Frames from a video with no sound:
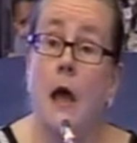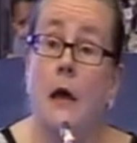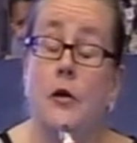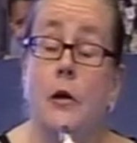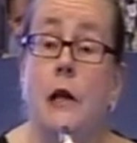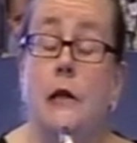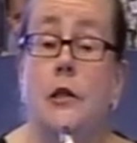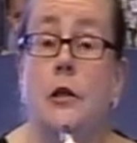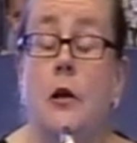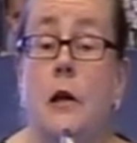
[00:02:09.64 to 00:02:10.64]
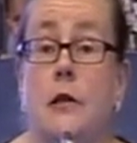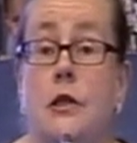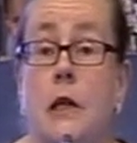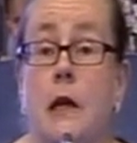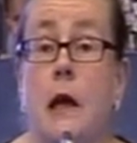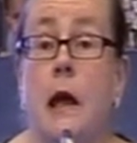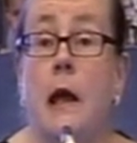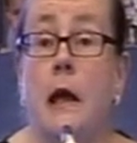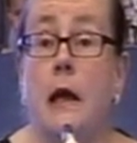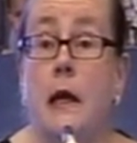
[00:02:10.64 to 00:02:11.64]
Nuclear technology
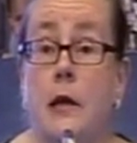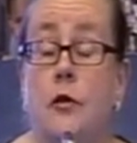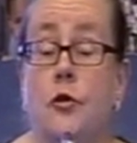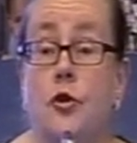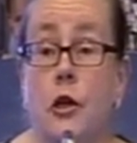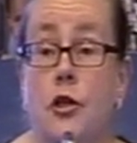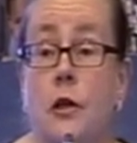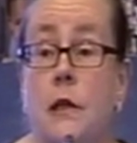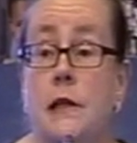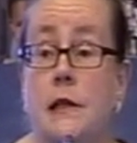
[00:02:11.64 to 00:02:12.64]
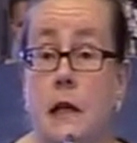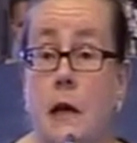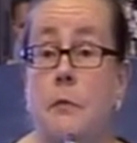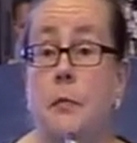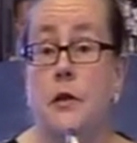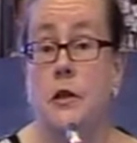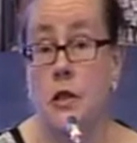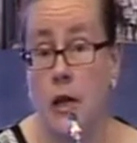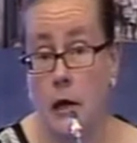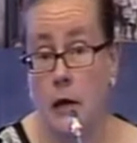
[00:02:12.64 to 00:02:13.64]
in nutrition is, in
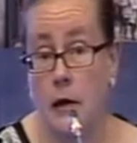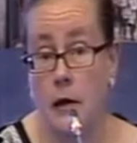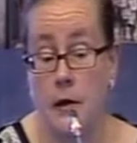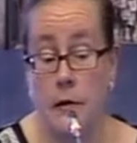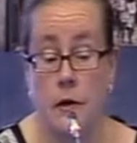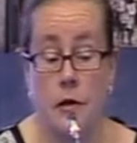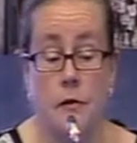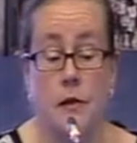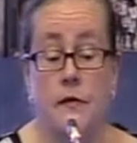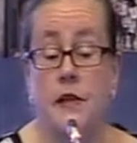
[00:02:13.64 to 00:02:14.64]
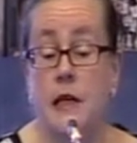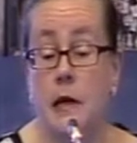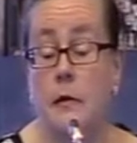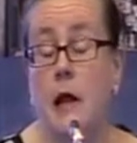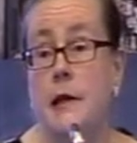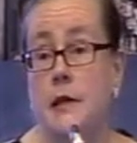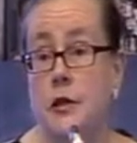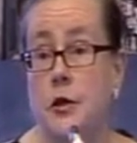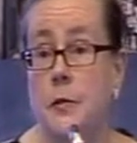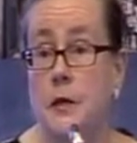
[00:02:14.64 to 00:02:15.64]
particular, the use of stable
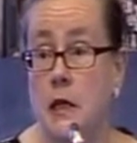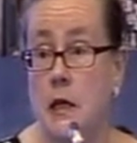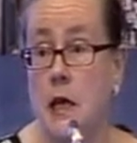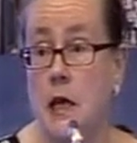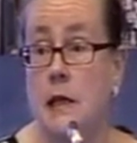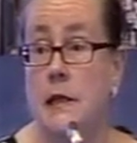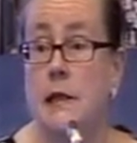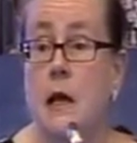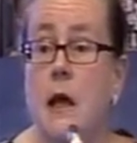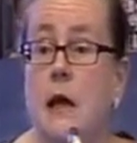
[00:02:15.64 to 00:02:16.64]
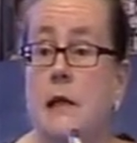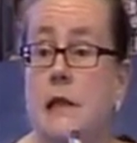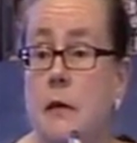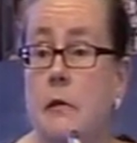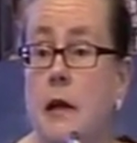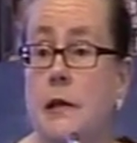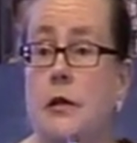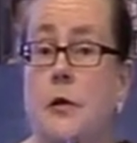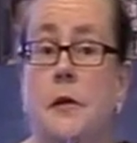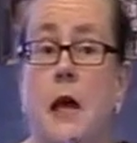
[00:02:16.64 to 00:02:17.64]
isotope techniques. Stable
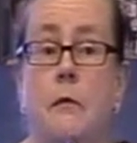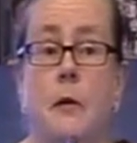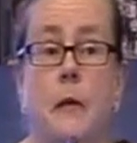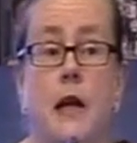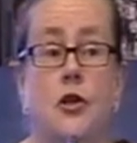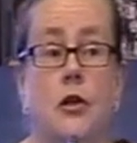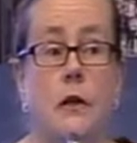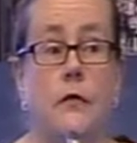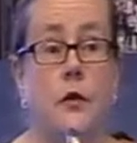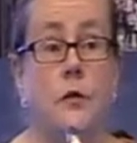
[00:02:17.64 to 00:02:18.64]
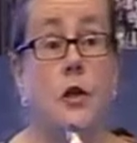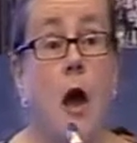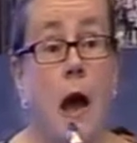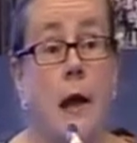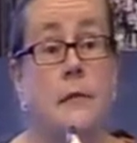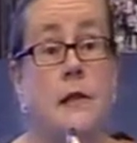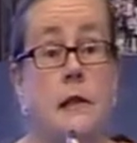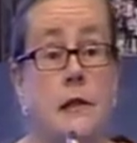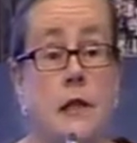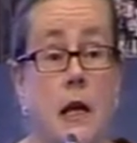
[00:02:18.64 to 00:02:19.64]
isotopes have been mentioned a few times.
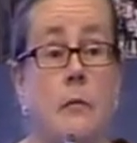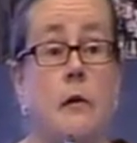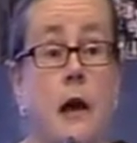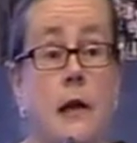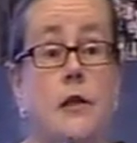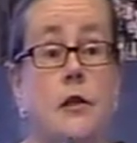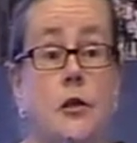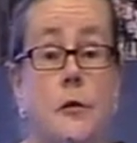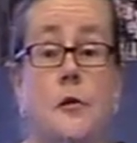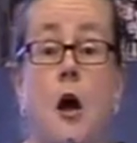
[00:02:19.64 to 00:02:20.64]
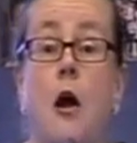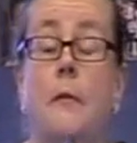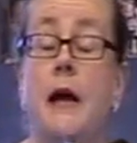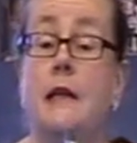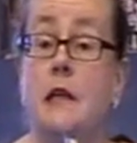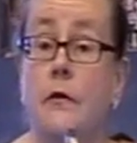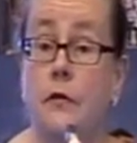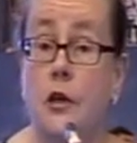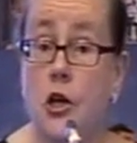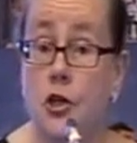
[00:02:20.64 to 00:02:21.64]
Stable isotopes are, by
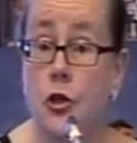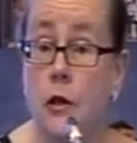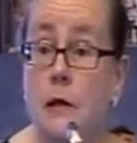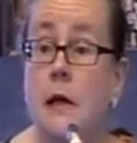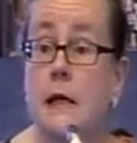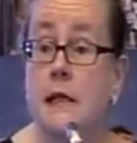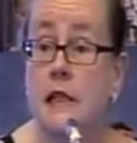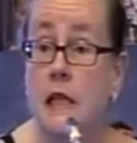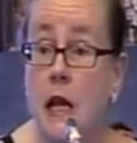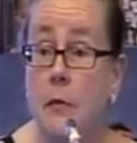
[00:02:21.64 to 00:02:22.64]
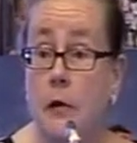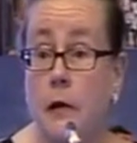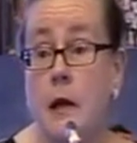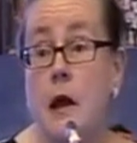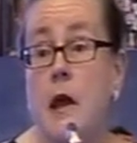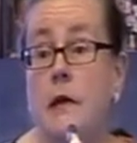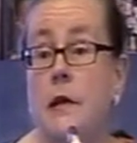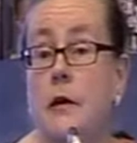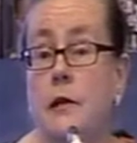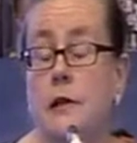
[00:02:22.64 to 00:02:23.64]
definition, stable.
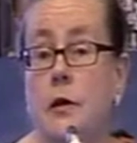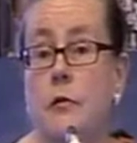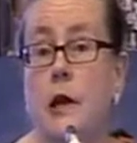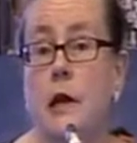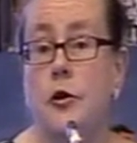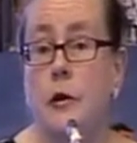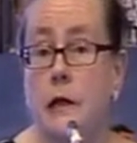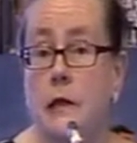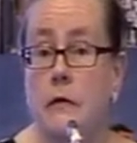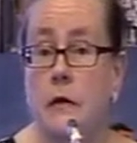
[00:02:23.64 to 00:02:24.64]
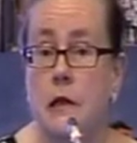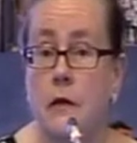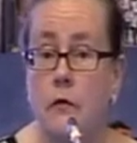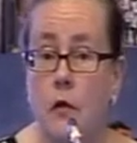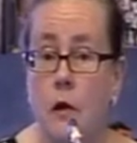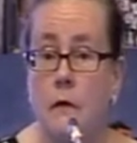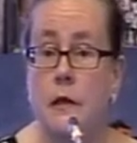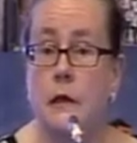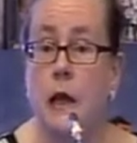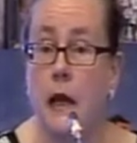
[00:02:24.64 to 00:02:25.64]
There is no radioactivity involved
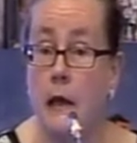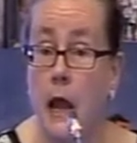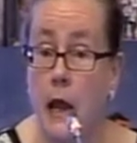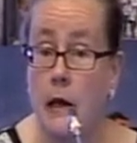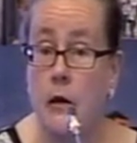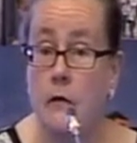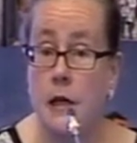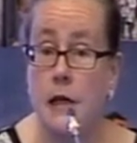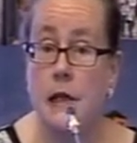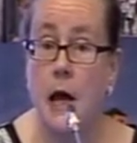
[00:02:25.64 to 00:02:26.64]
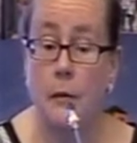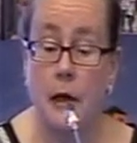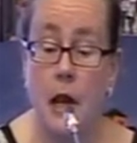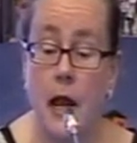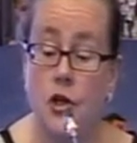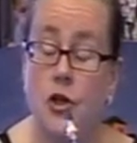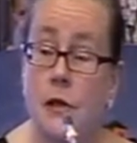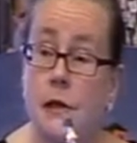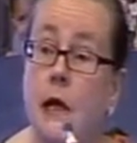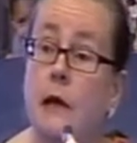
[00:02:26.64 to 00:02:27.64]
in any of these
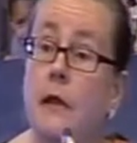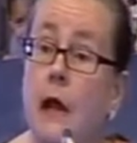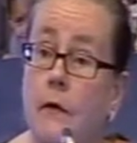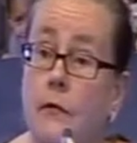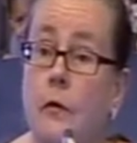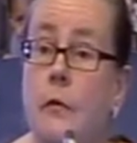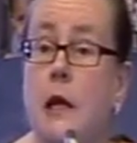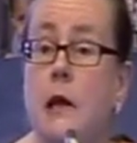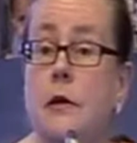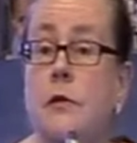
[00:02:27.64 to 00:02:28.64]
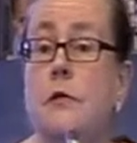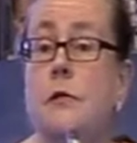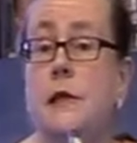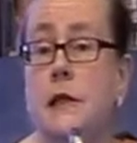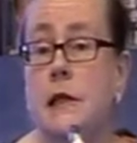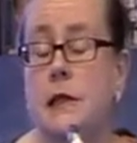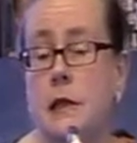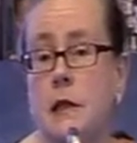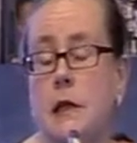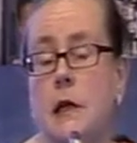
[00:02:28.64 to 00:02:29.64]
applications, and therefore we can use these
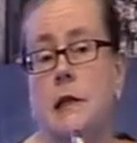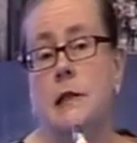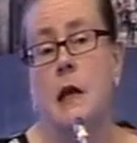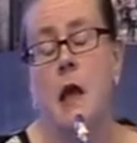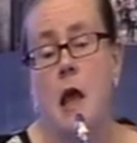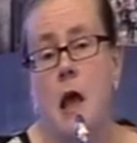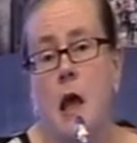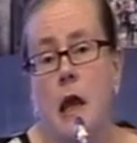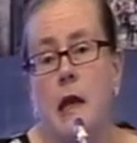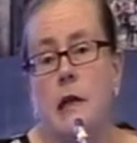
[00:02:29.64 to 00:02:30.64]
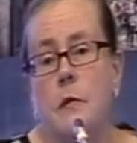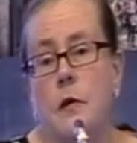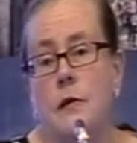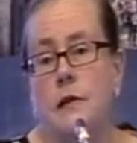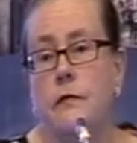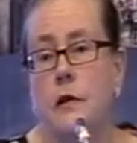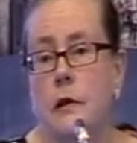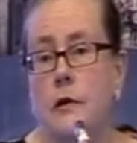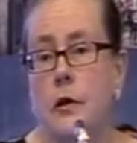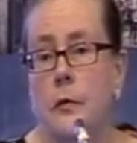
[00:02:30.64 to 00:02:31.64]
techniques in the most
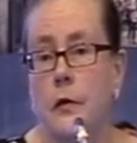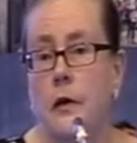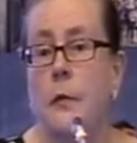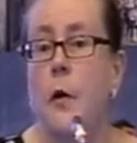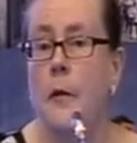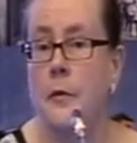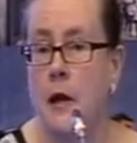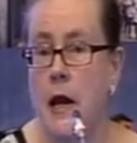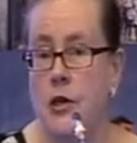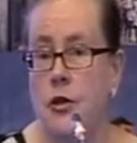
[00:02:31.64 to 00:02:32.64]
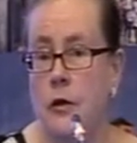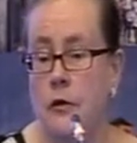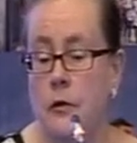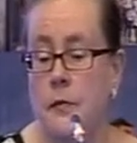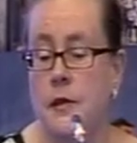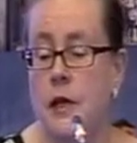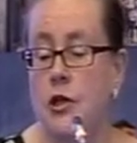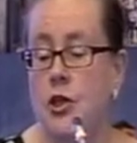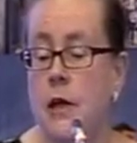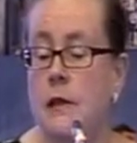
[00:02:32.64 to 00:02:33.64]
vulnerable population groups,
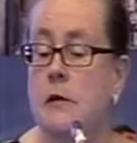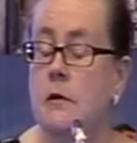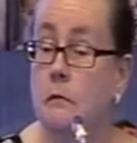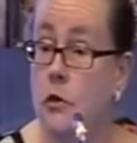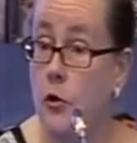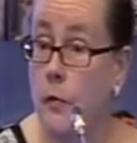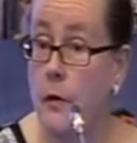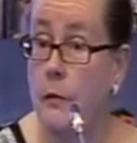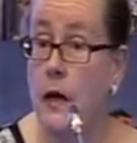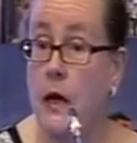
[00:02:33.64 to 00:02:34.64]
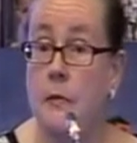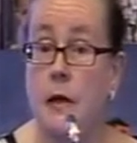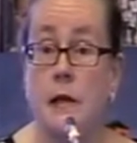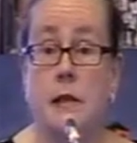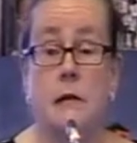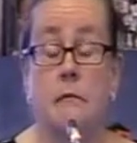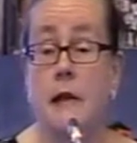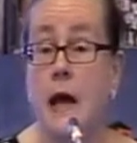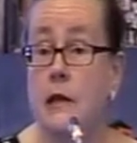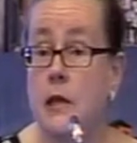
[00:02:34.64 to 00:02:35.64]
such as newborn babies,
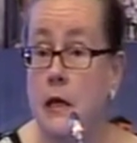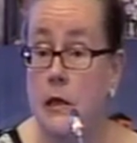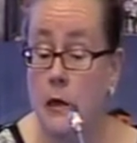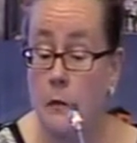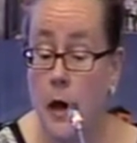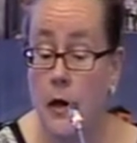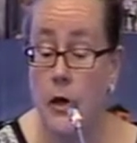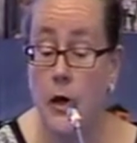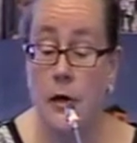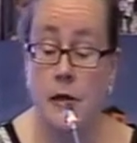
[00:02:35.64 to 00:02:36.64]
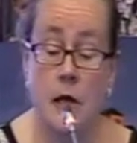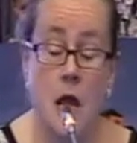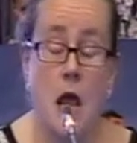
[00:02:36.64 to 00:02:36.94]
lactating mothers,